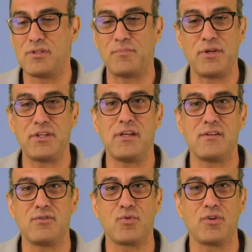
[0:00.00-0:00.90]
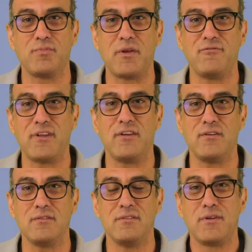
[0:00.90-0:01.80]
appreciation towards my
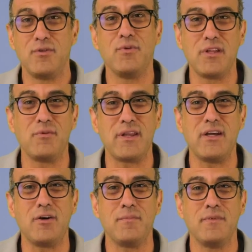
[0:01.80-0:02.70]
video, but you really want to help?